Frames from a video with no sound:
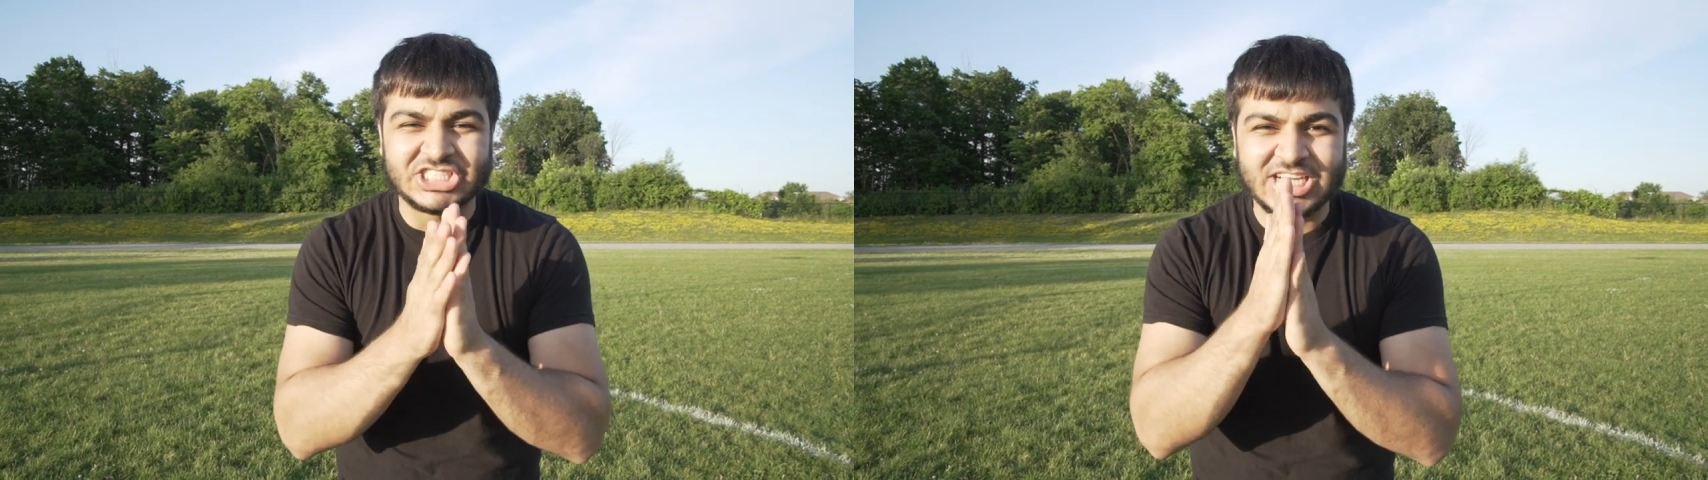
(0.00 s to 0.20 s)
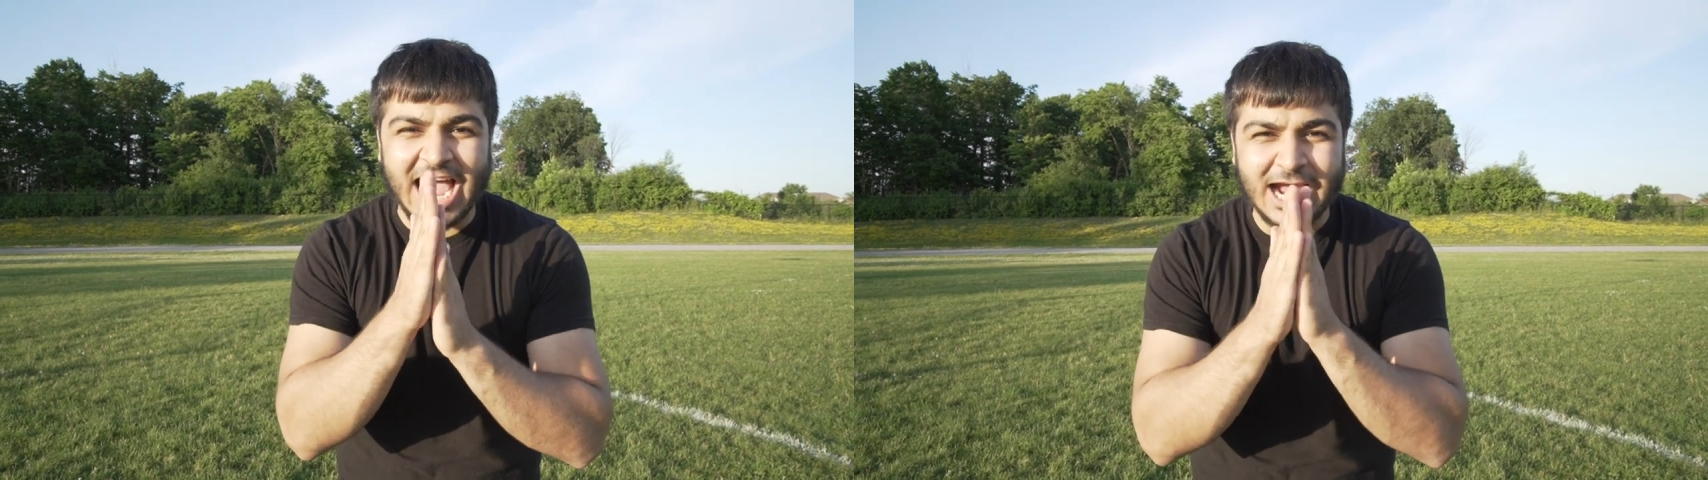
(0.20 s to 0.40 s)

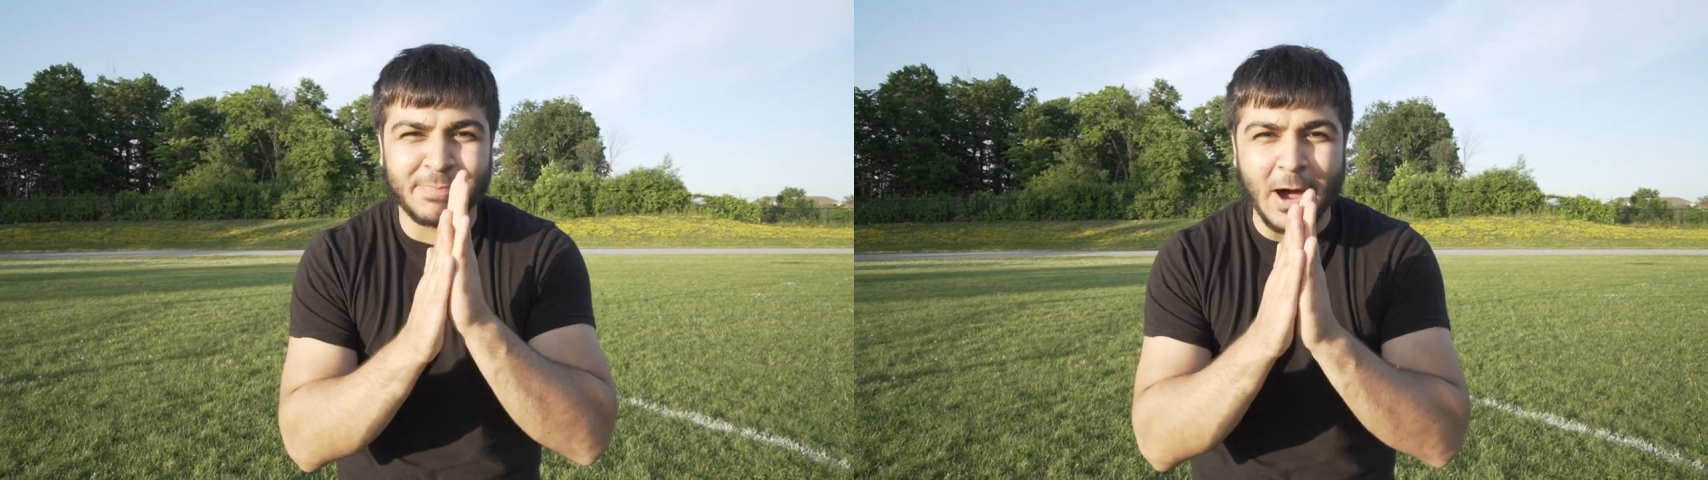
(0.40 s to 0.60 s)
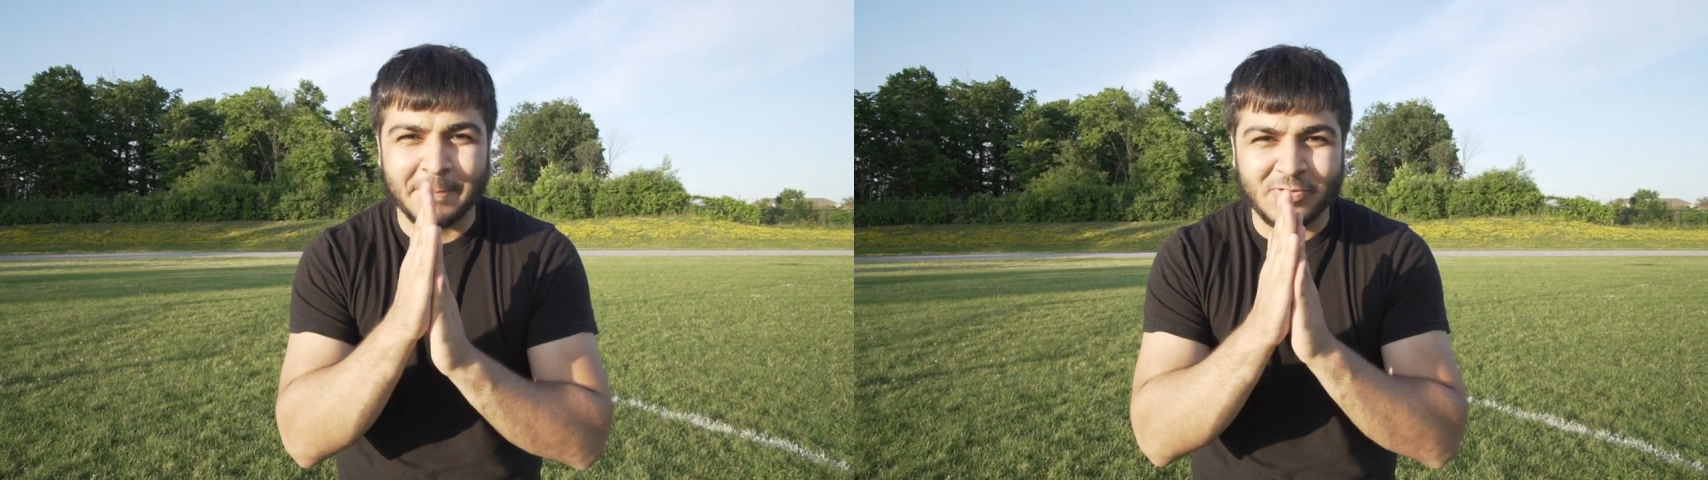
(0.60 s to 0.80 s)

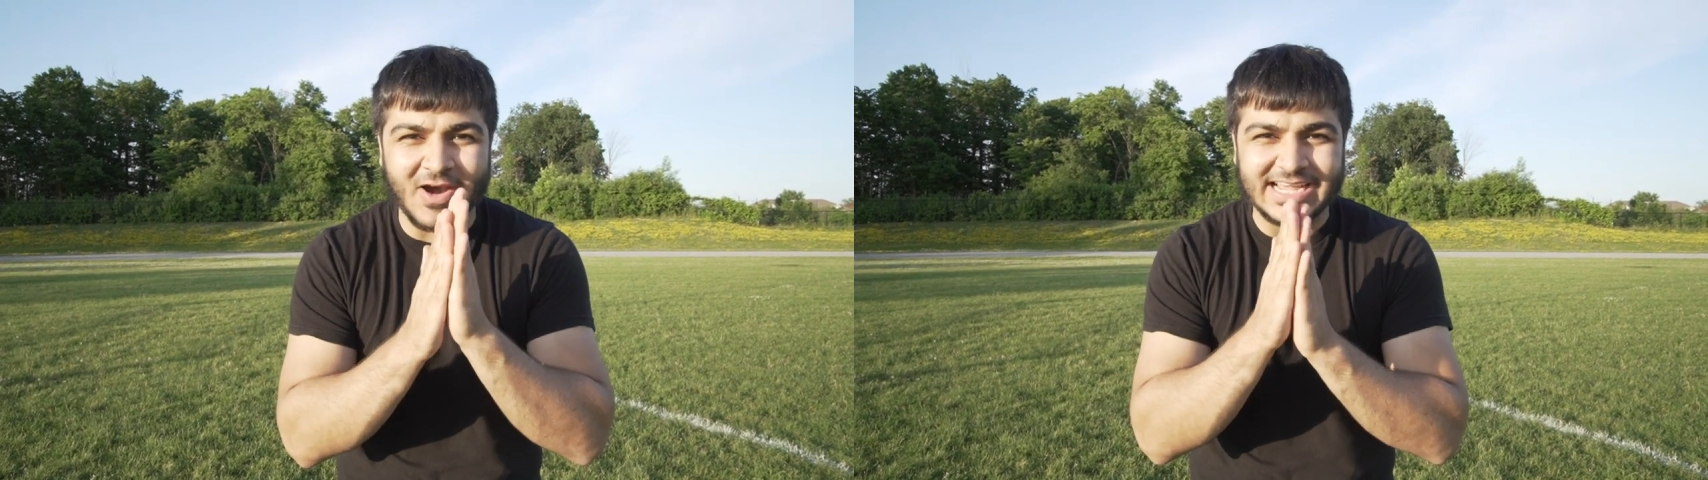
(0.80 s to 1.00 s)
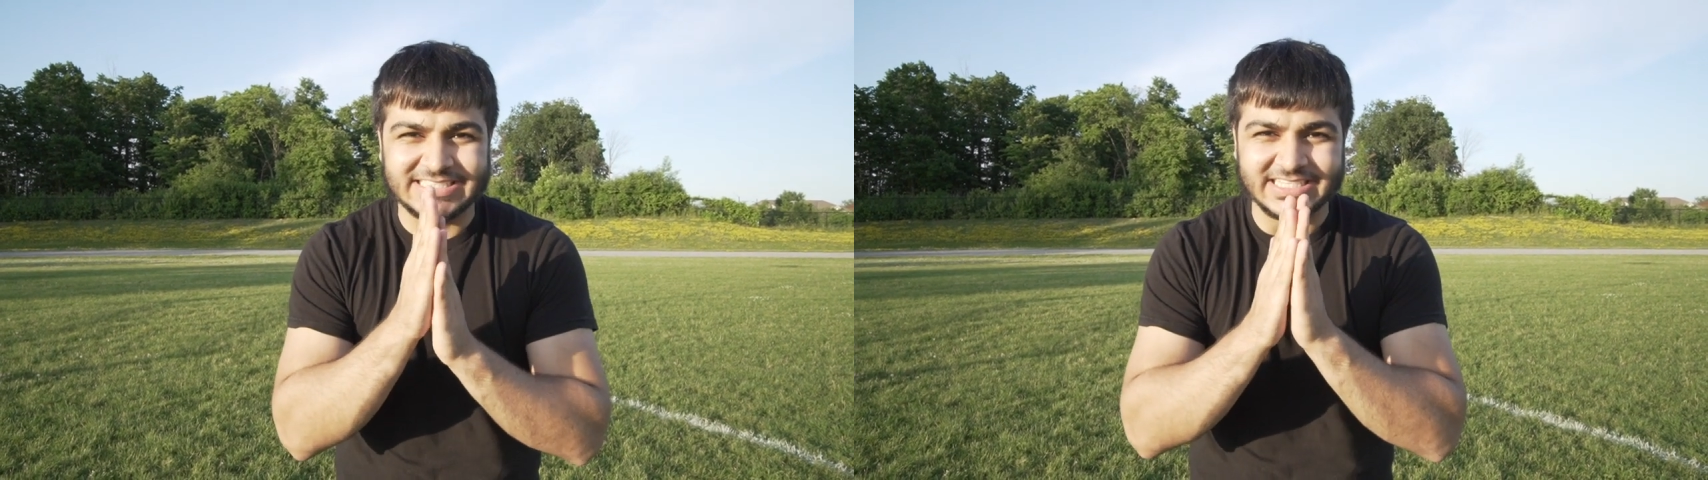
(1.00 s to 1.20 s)
jackpot
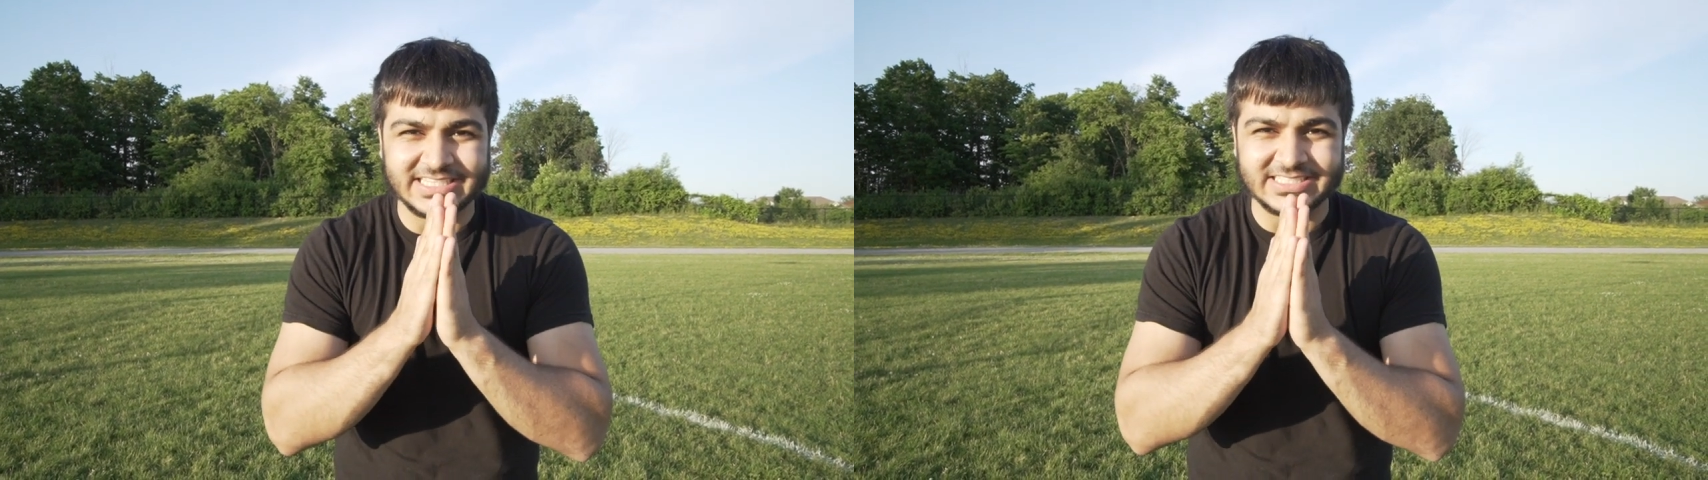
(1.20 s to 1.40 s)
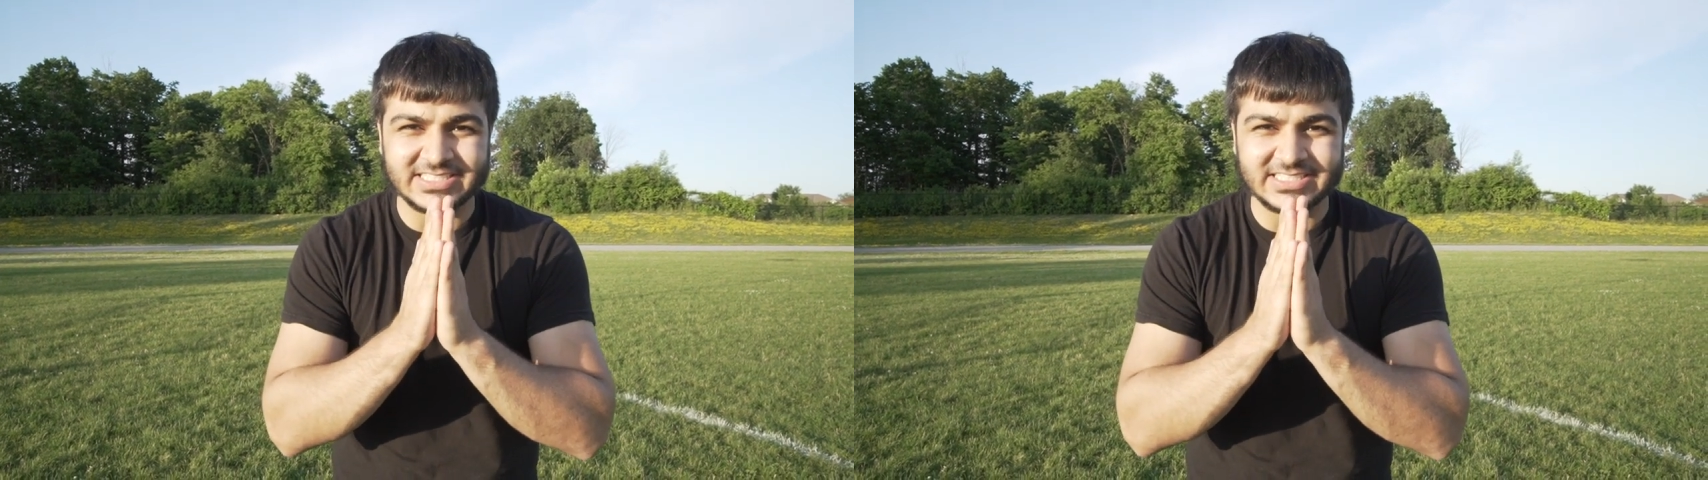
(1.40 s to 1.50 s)
prizes.